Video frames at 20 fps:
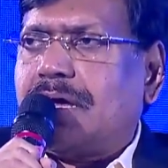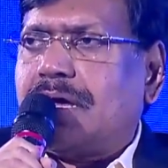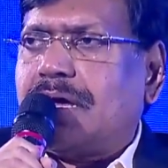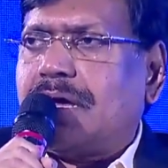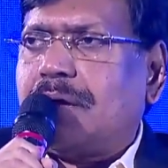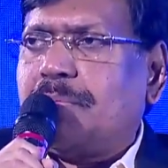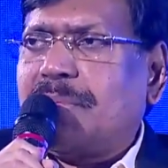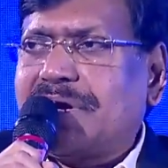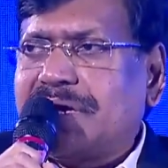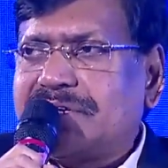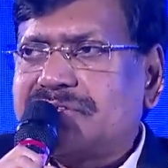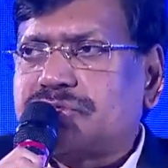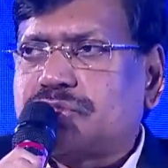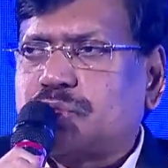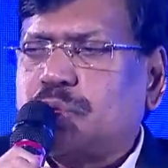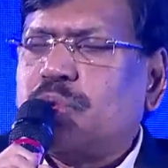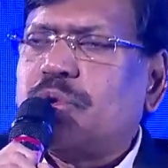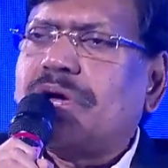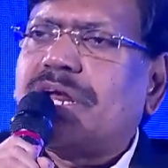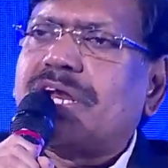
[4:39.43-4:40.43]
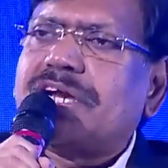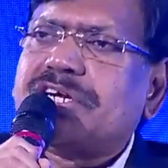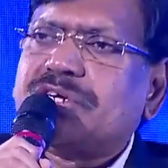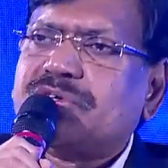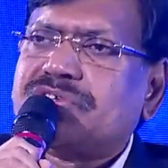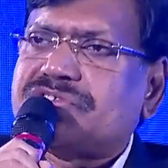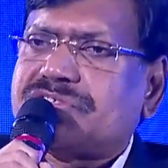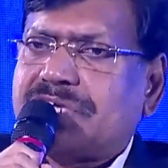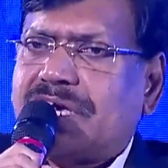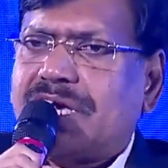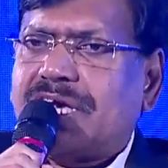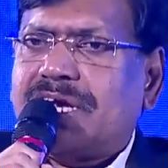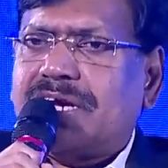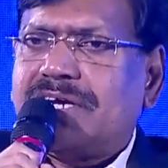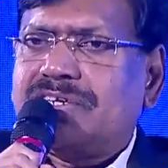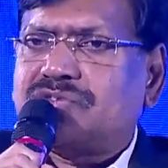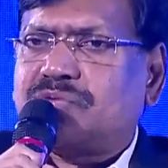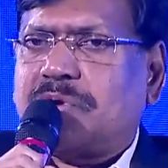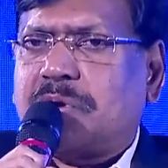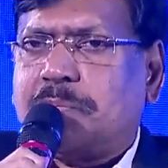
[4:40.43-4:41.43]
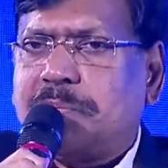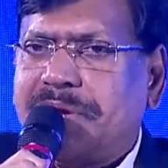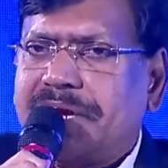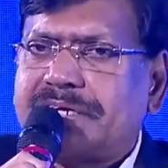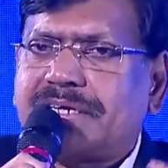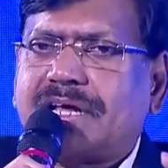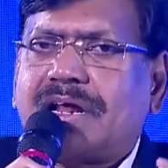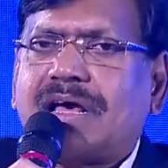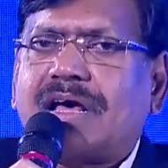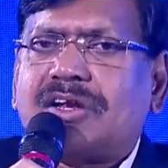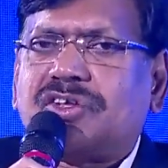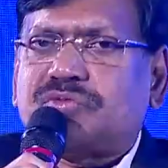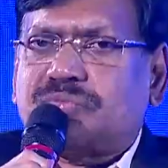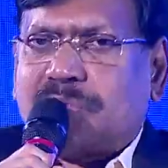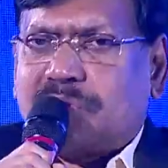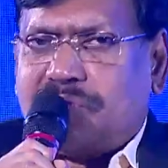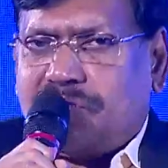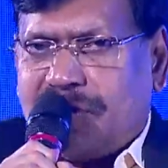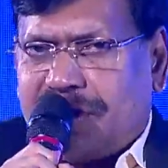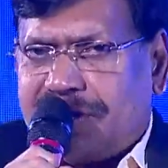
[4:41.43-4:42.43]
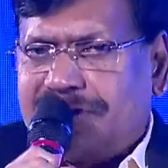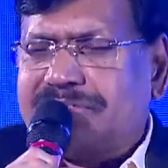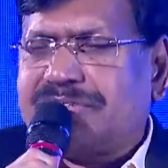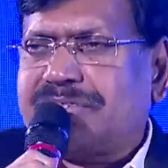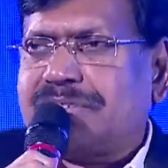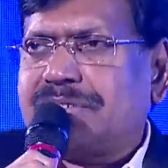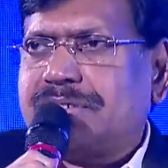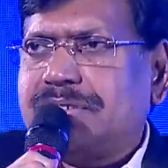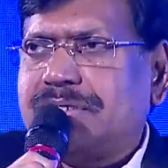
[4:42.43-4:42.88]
but it is too early to say it is for better or it is for worse.